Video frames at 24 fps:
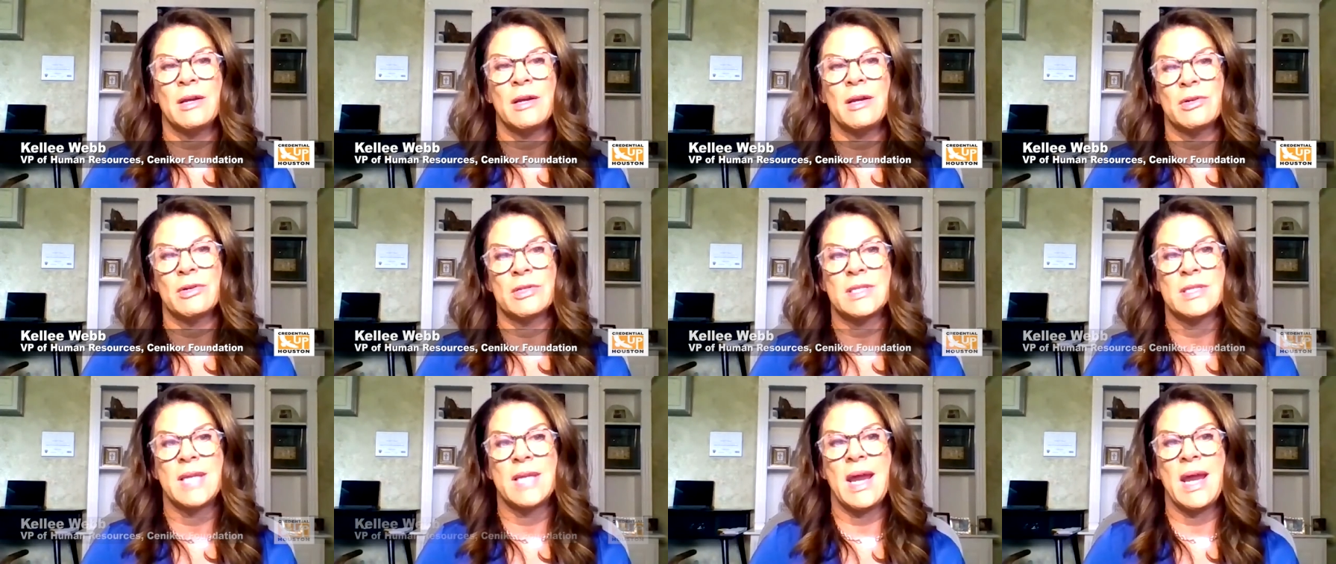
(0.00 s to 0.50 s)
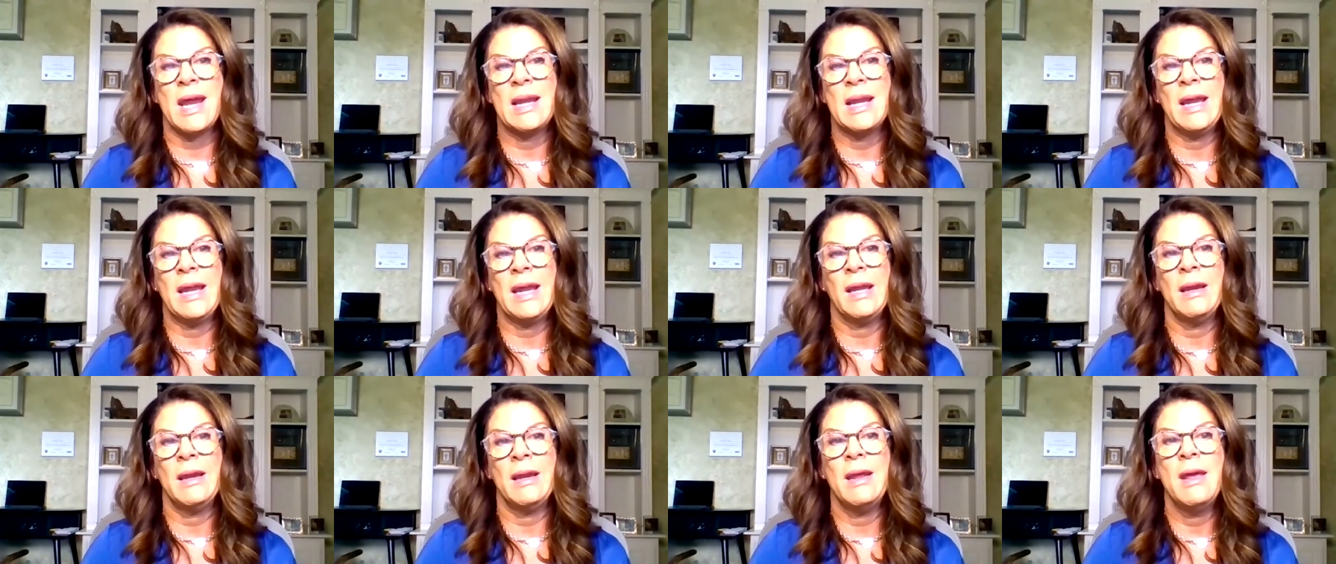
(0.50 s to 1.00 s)

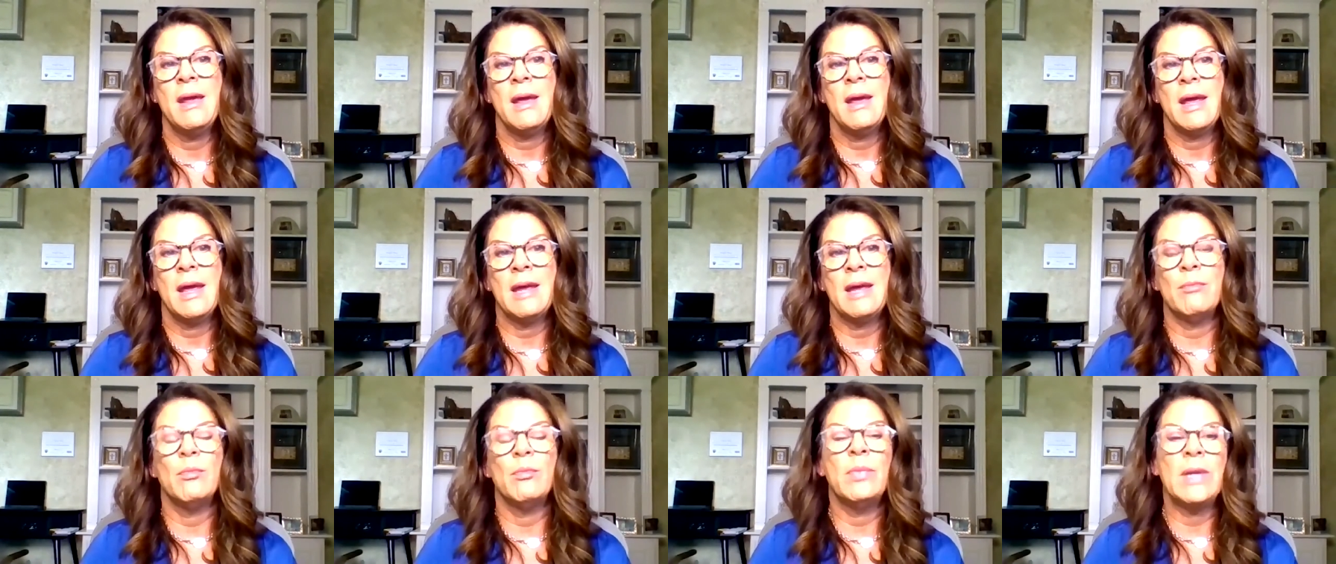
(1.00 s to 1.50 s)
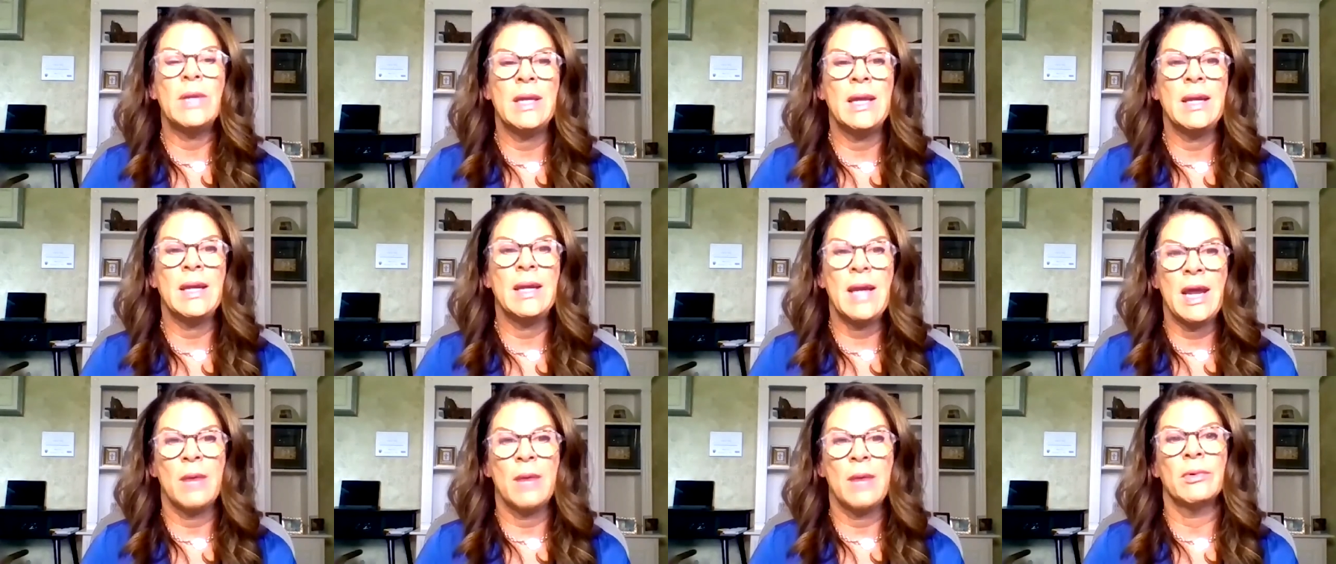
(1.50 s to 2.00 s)
understanding and
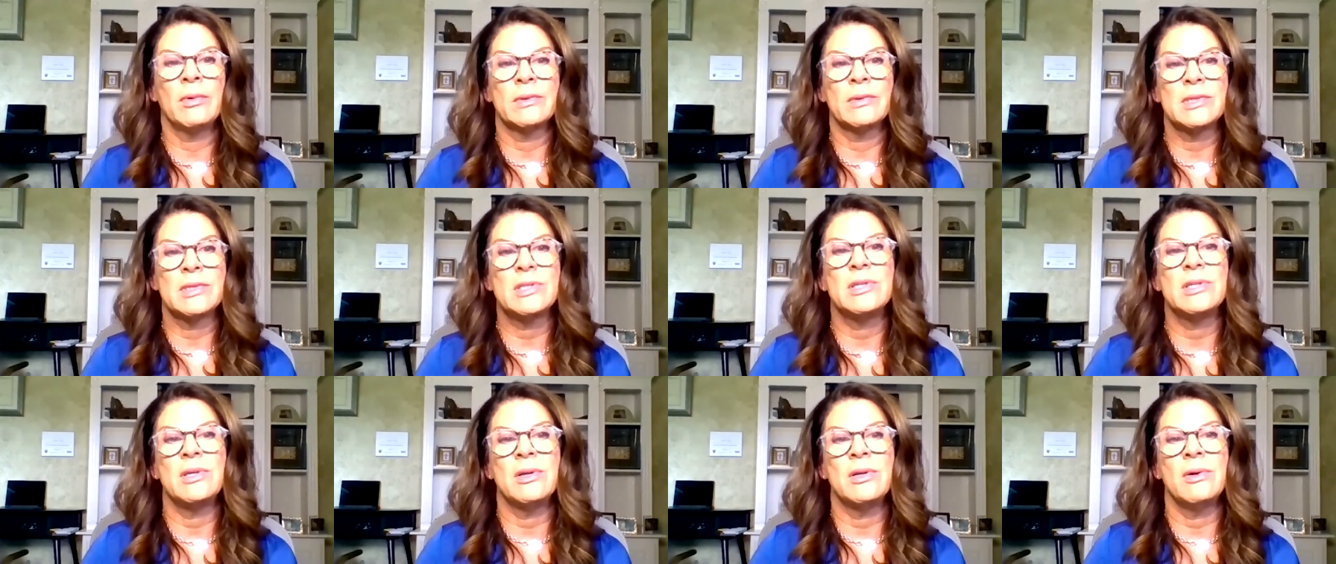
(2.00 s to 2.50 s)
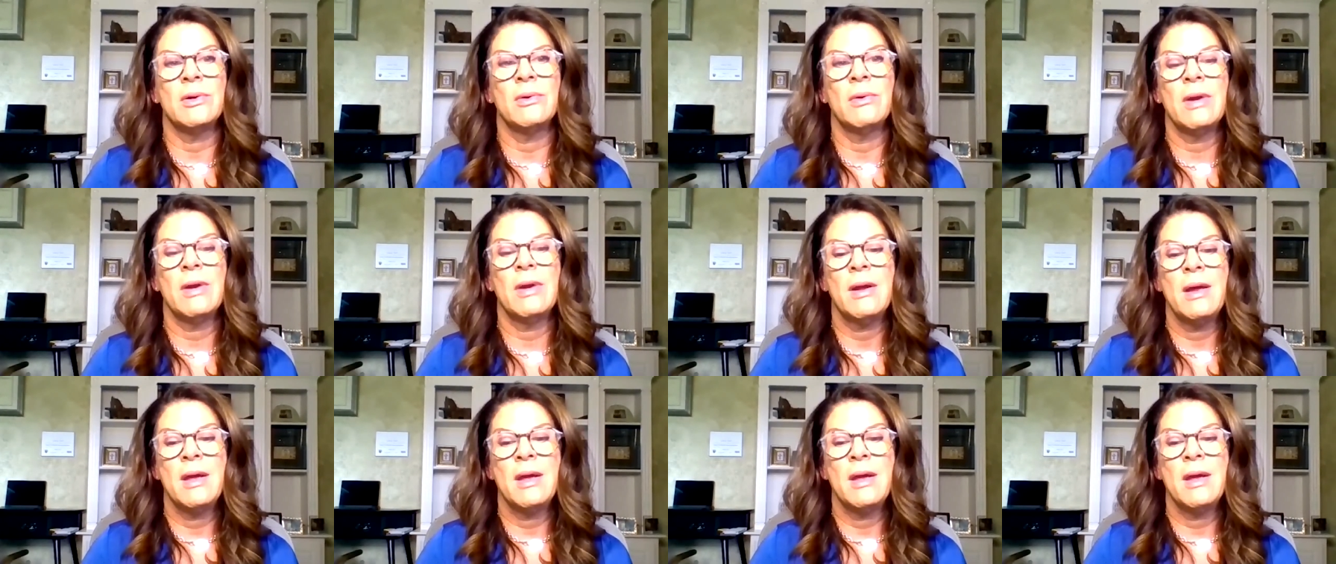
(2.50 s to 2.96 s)
being able to